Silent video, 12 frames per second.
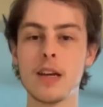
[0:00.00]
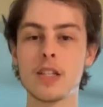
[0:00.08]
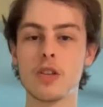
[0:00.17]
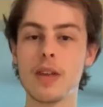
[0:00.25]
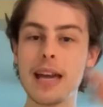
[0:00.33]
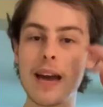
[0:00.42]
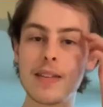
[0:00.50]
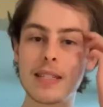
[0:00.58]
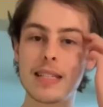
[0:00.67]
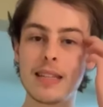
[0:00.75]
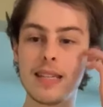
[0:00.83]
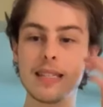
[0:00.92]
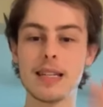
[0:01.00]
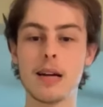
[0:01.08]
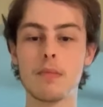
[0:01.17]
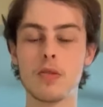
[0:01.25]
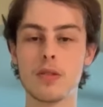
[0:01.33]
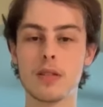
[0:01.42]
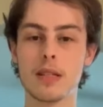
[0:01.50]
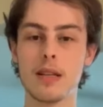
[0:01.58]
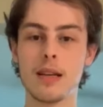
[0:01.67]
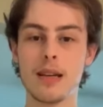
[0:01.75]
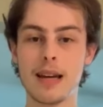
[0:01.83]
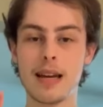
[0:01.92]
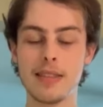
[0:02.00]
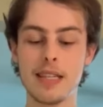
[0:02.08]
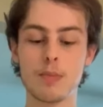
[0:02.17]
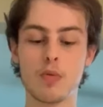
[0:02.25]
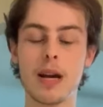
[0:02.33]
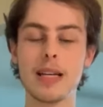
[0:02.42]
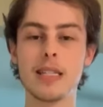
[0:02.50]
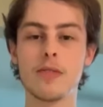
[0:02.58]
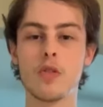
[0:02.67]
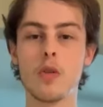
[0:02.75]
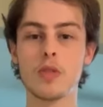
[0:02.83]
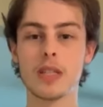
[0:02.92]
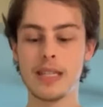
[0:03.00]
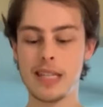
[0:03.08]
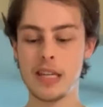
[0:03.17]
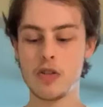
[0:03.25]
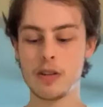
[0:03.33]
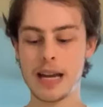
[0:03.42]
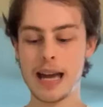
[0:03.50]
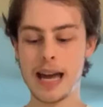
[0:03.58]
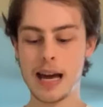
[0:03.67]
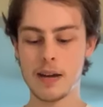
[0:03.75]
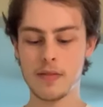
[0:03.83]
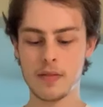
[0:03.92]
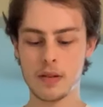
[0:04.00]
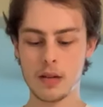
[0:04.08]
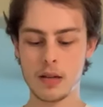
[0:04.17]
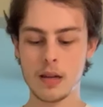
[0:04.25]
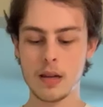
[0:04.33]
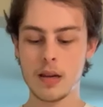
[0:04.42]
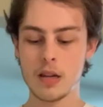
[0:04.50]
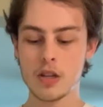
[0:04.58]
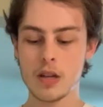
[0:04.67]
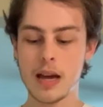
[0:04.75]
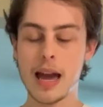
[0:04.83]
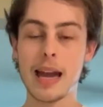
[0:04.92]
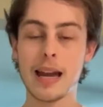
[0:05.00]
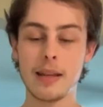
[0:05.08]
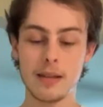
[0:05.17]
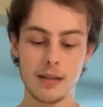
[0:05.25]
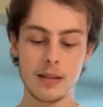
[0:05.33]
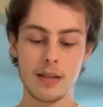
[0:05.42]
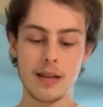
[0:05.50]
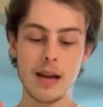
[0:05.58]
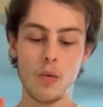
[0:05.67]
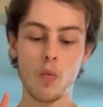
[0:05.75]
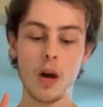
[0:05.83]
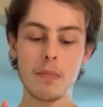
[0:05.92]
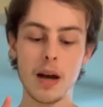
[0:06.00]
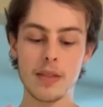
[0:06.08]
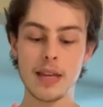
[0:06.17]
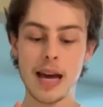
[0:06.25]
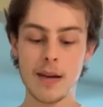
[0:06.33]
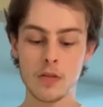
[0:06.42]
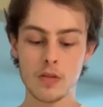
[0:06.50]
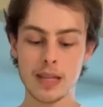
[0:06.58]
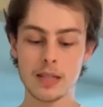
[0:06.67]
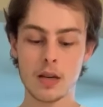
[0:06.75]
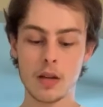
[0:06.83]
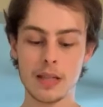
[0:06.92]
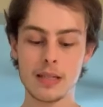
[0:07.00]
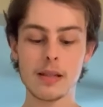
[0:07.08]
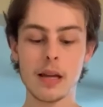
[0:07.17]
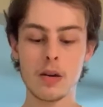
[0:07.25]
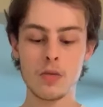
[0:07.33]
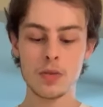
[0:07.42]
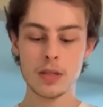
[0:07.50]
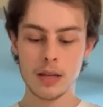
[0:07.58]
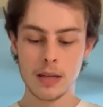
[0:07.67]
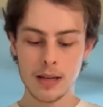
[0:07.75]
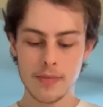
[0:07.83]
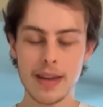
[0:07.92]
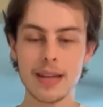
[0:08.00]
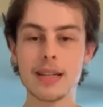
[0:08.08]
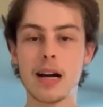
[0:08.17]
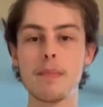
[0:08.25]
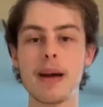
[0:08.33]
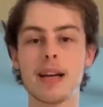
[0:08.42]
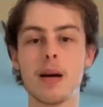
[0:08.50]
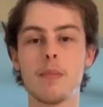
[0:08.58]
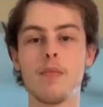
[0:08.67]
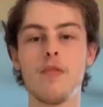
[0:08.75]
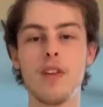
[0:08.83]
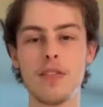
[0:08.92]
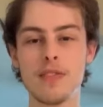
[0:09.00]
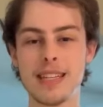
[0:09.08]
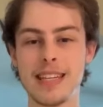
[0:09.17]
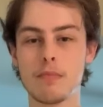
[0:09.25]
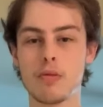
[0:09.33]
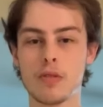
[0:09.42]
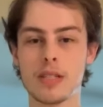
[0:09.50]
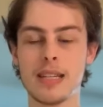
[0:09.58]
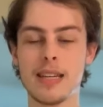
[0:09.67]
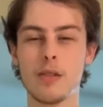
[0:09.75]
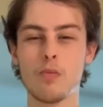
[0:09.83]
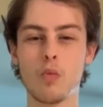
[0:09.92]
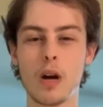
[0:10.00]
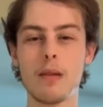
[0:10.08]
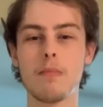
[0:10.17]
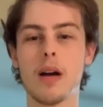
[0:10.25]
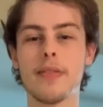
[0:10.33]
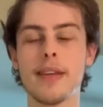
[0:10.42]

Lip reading: So they haven't seen these numbers at these prices for almost a year and a half. And 1 month after they saw these lows, they had gone back up 15% in 1 month.